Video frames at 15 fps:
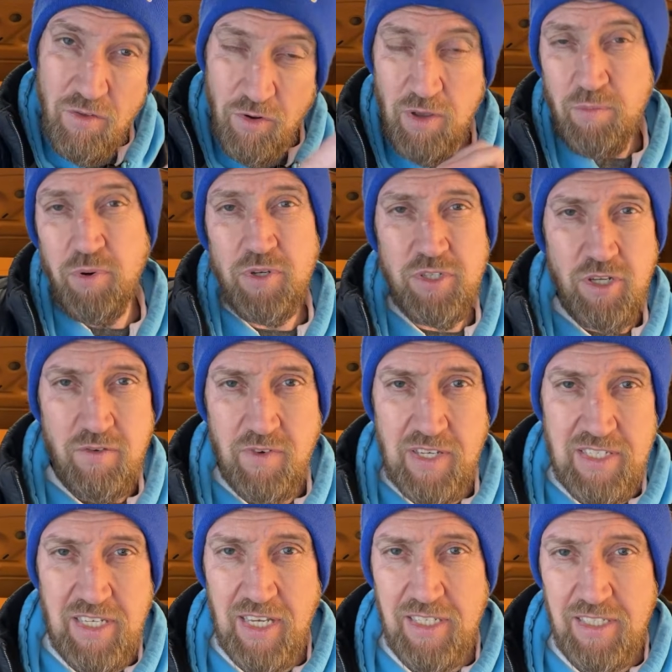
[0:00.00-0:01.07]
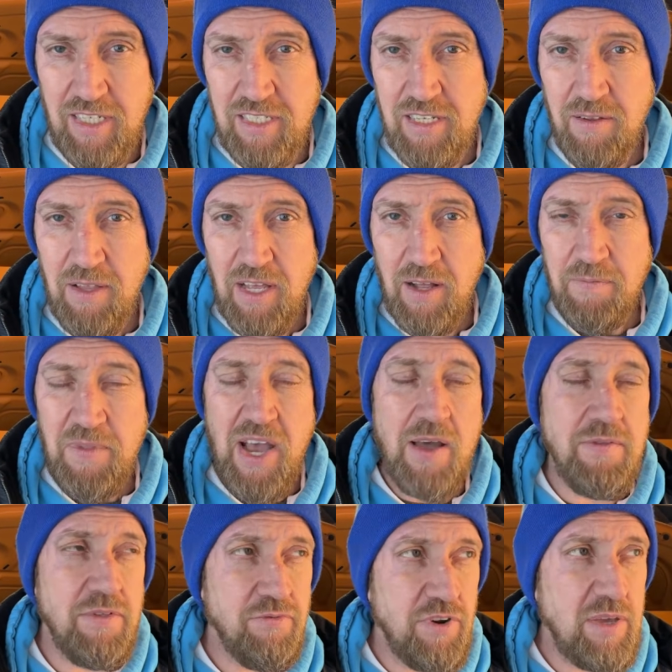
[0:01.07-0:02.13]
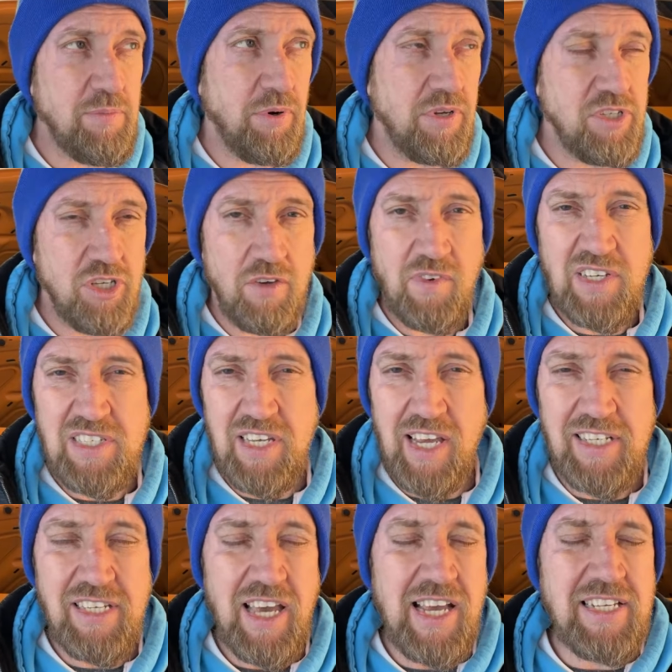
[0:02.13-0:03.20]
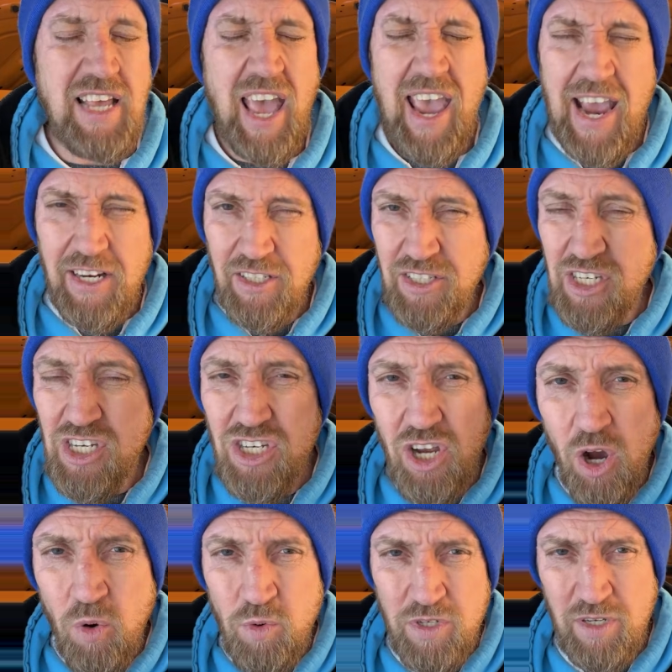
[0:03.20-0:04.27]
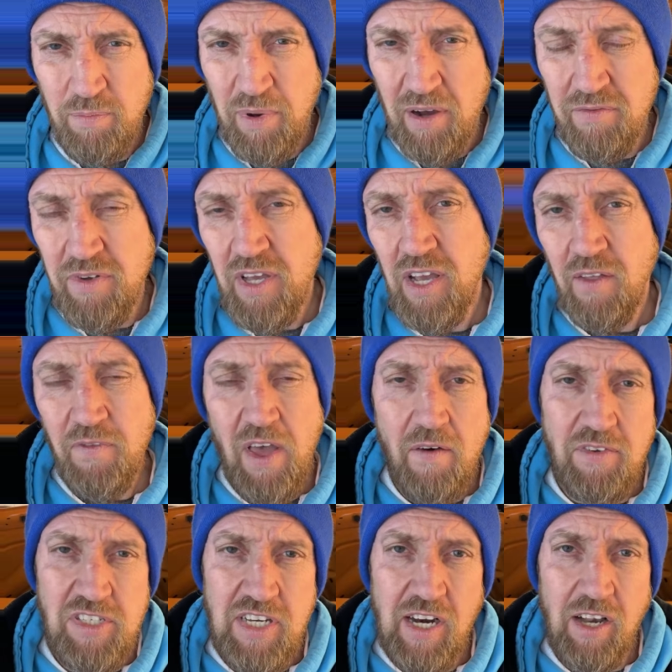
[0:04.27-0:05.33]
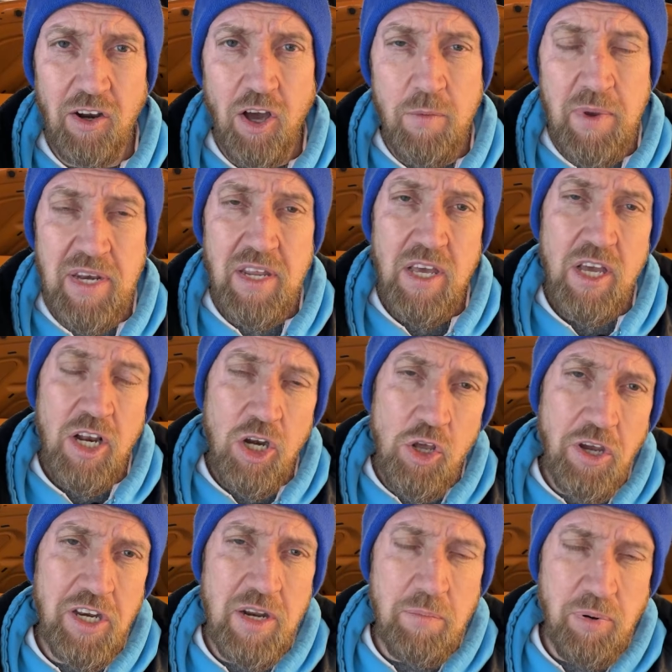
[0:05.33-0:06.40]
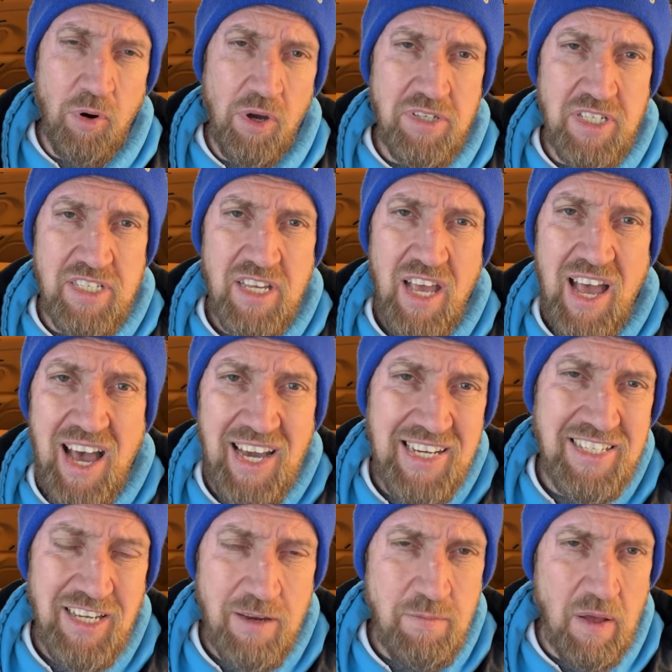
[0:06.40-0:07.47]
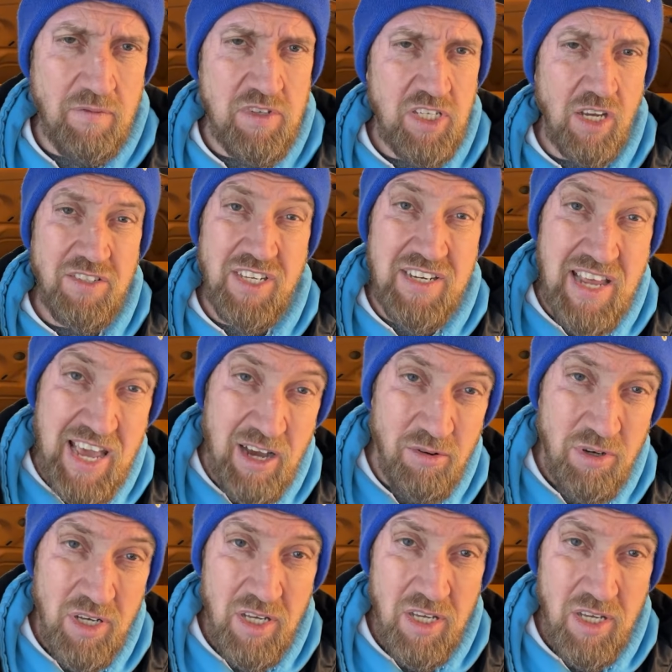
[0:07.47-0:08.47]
3.2 V6s, and the 3.2 V6 is head and shoulders above the others in climbing. Looking at prices 18 months ago to now,